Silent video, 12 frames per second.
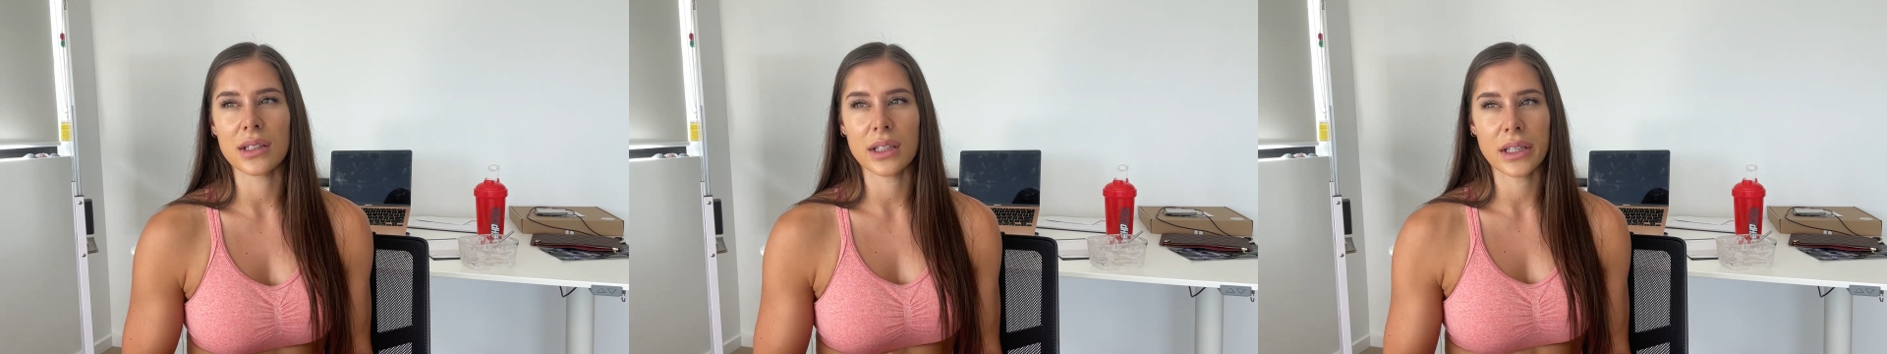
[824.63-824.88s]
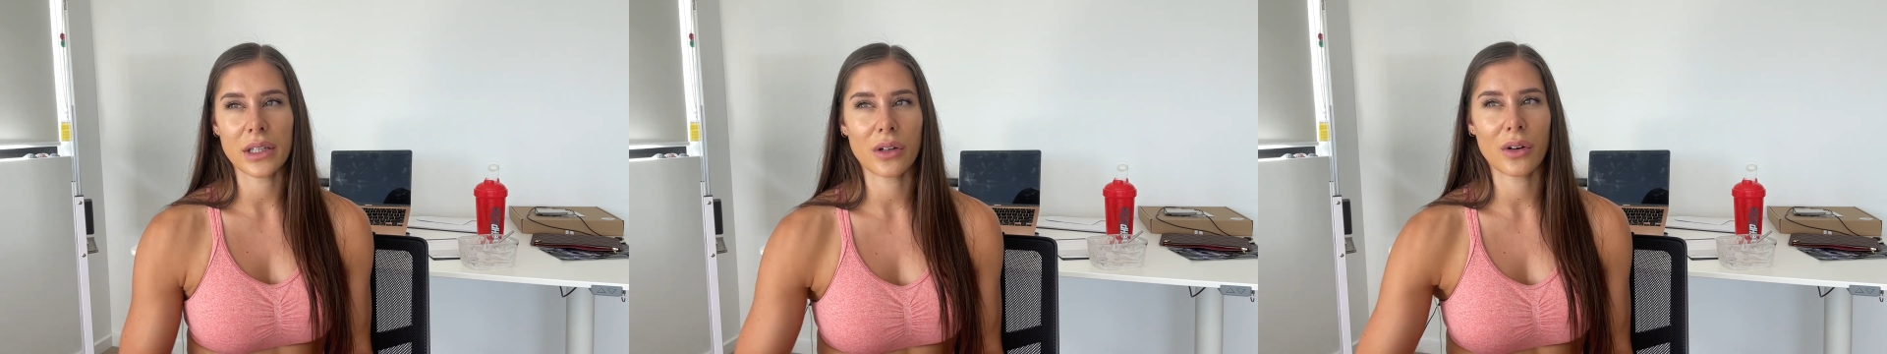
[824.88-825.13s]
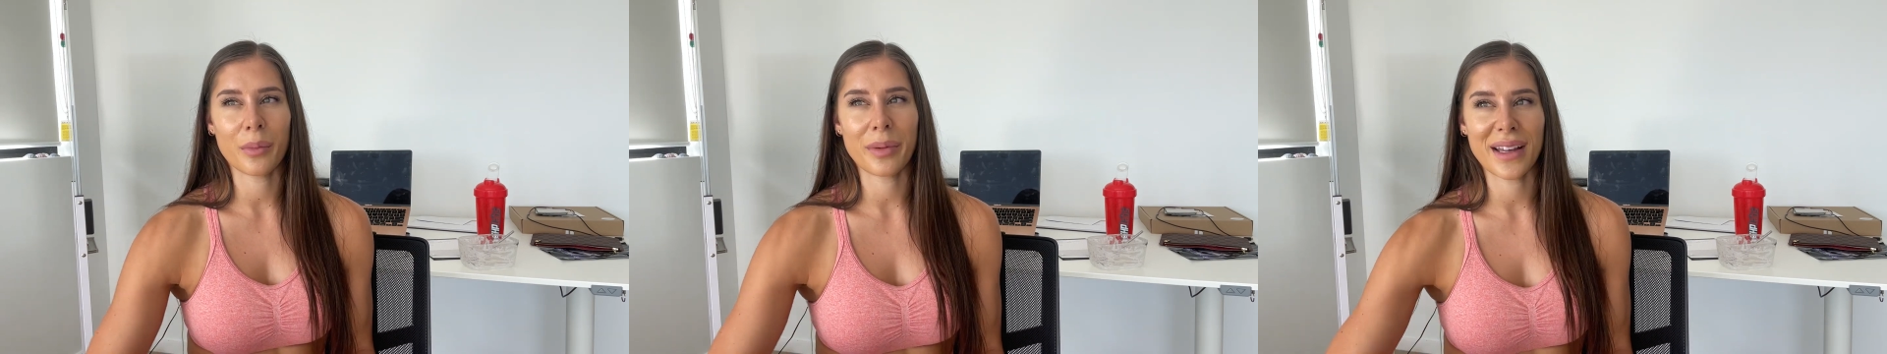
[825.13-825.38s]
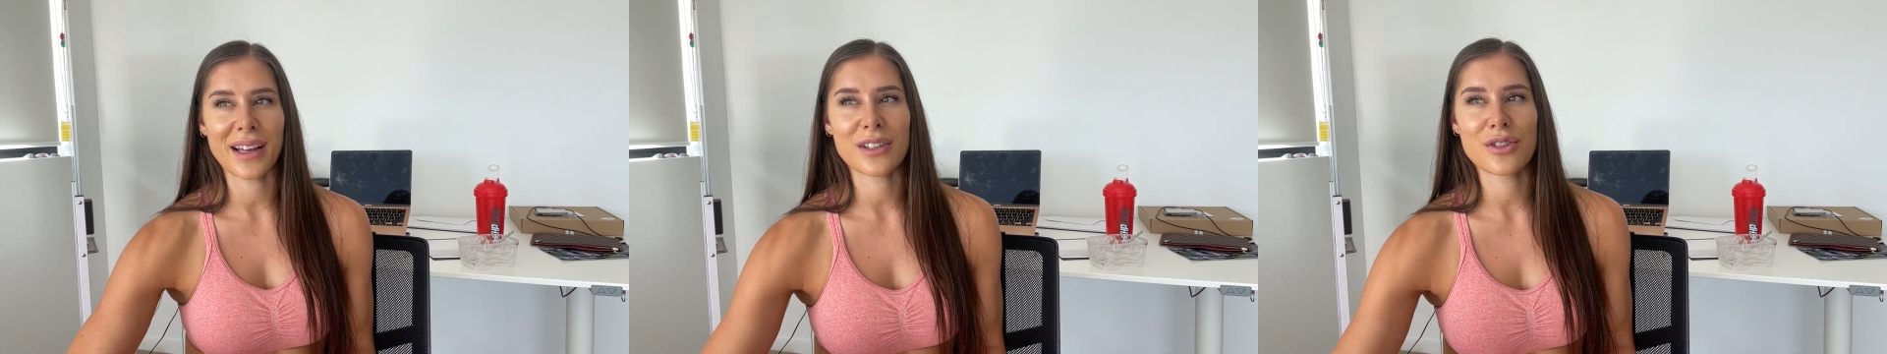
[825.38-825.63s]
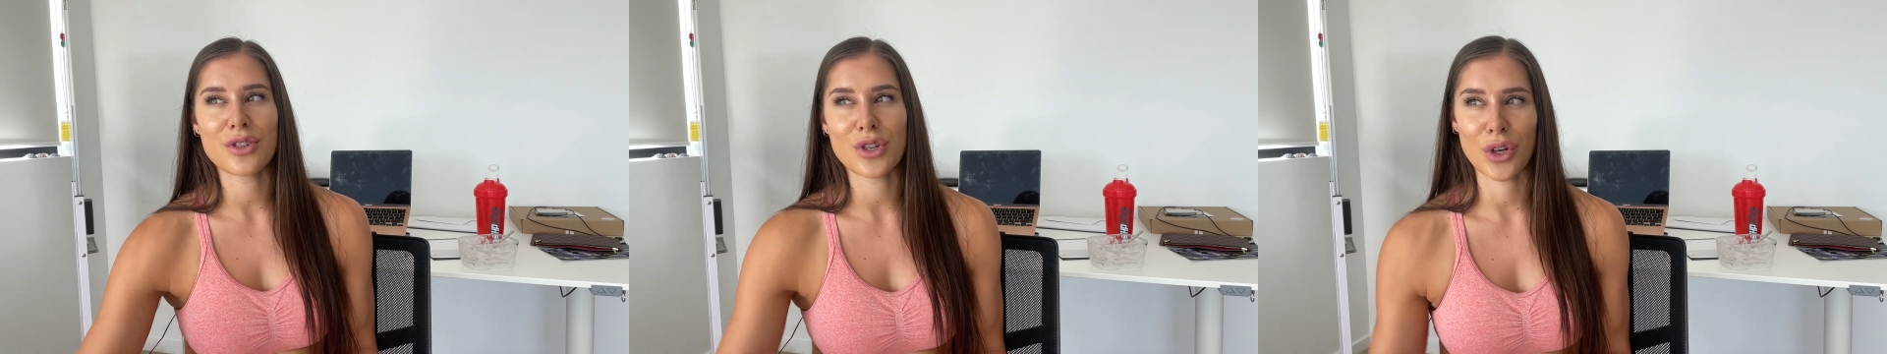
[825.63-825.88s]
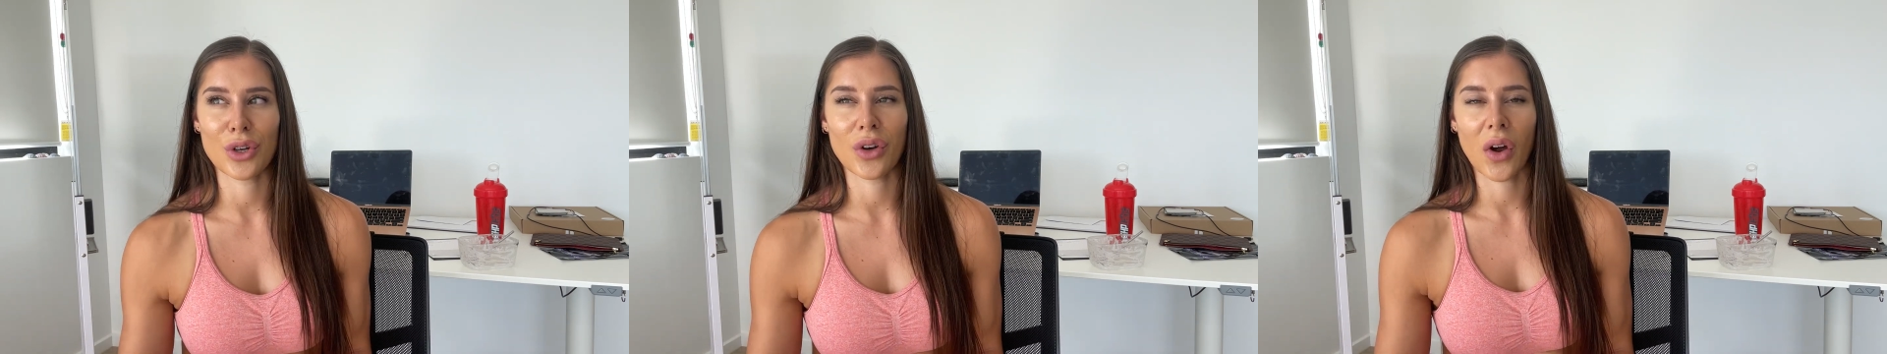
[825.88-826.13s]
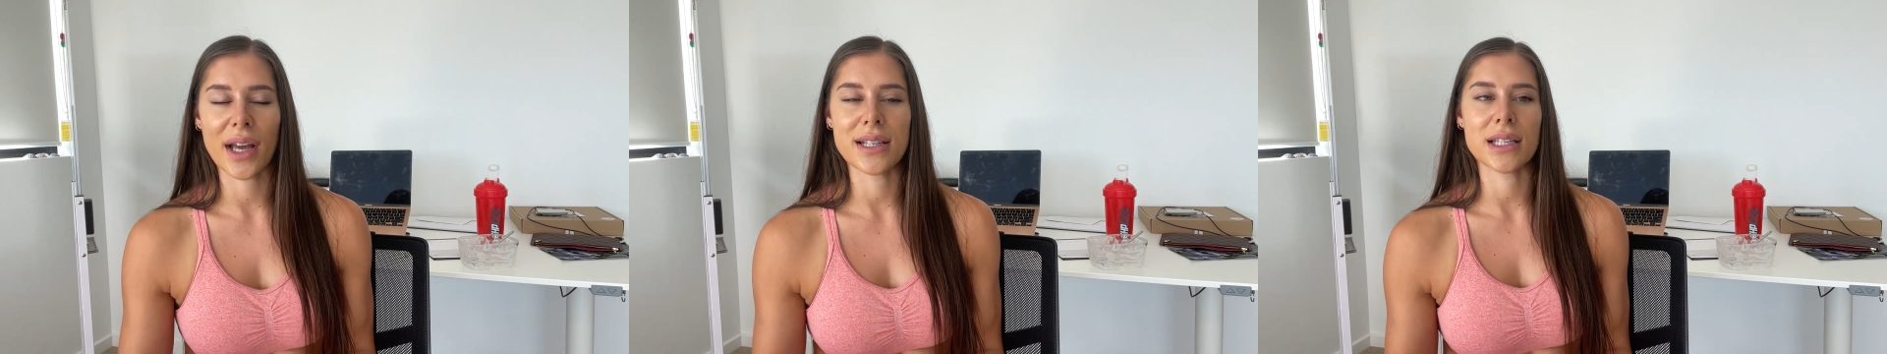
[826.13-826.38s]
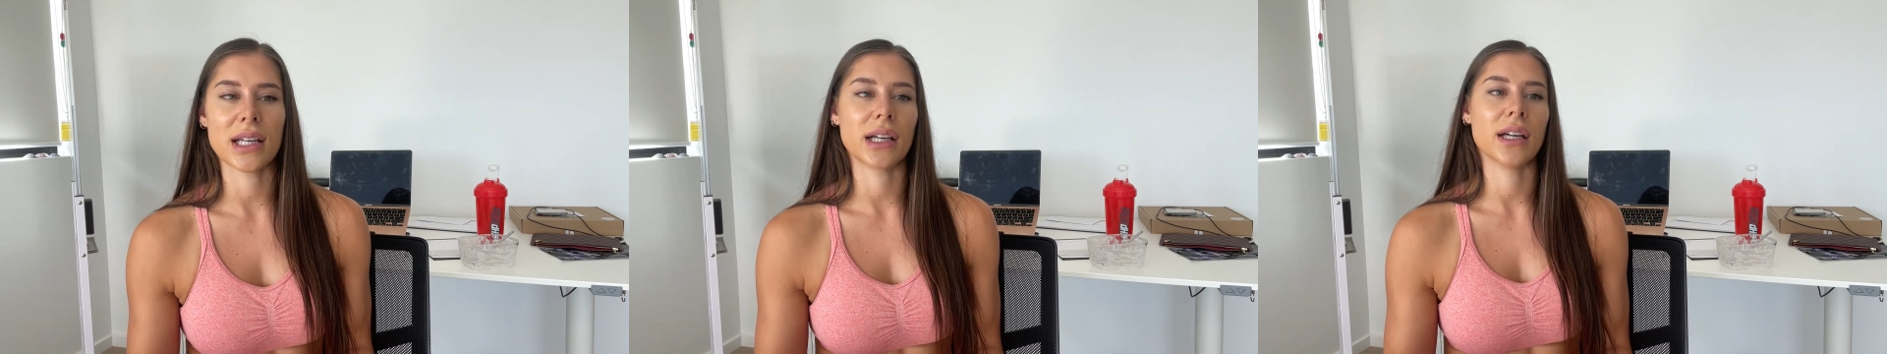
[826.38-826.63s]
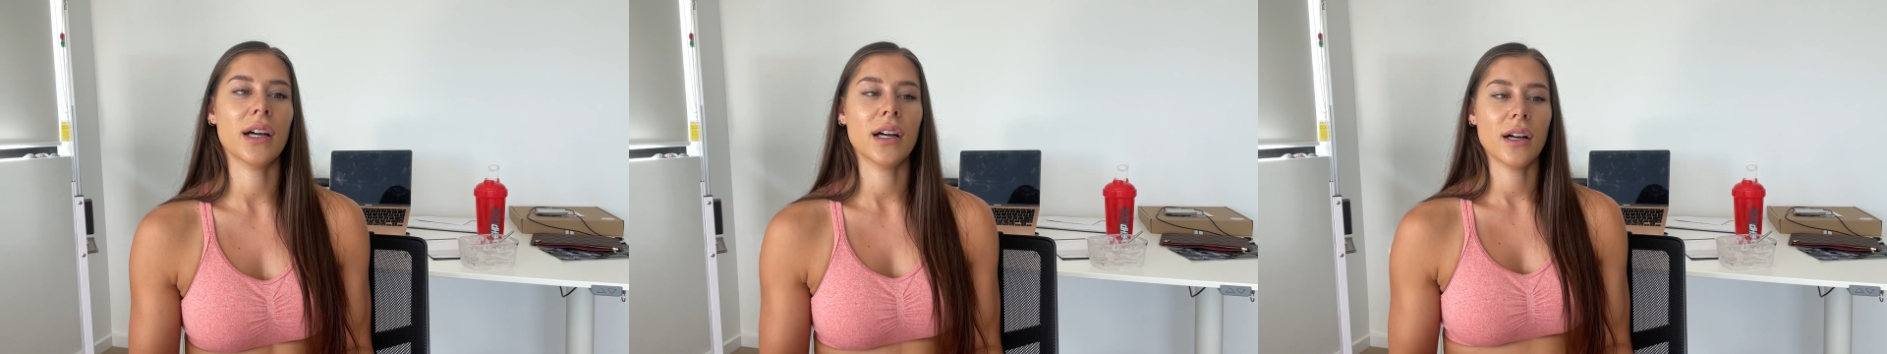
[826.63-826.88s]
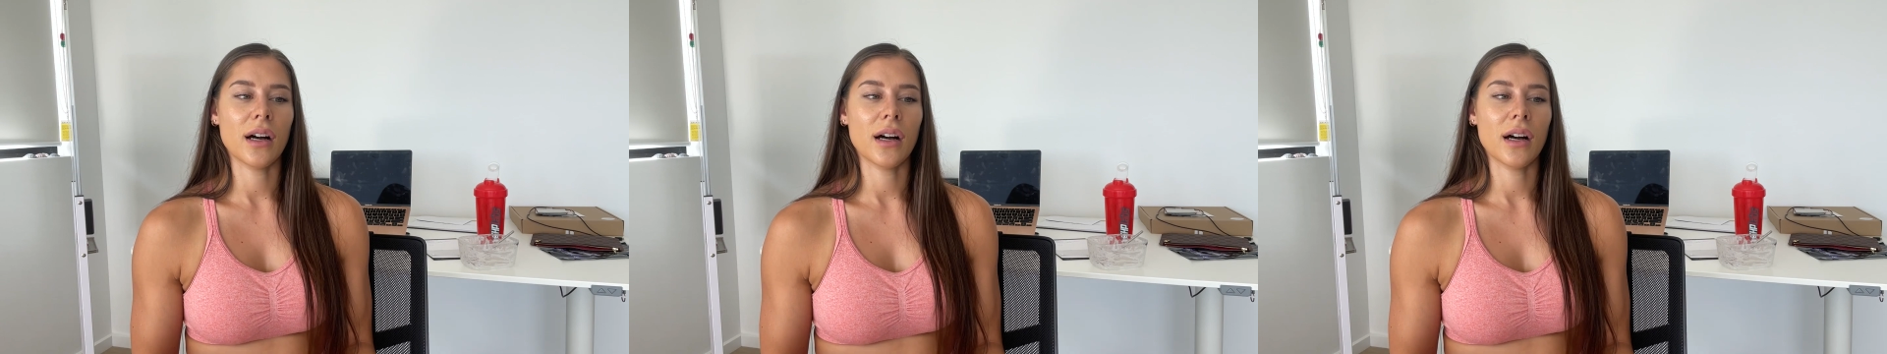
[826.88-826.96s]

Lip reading: little bit too crazy.